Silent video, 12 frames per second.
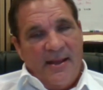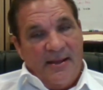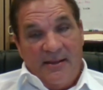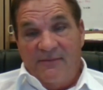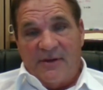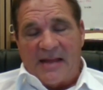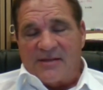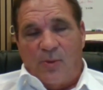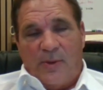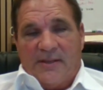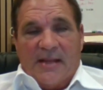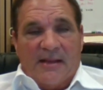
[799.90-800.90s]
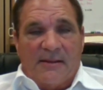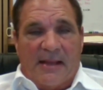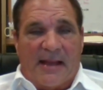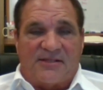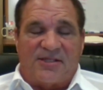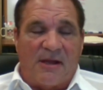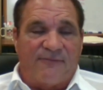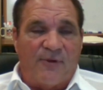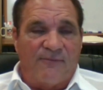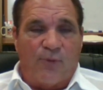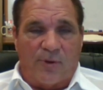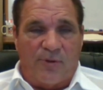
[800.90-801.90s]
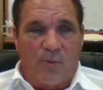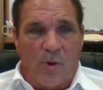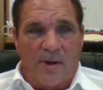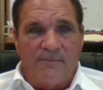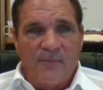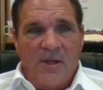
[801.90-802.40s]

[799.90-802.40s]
Even last week, they got stuffed on 4th and 1.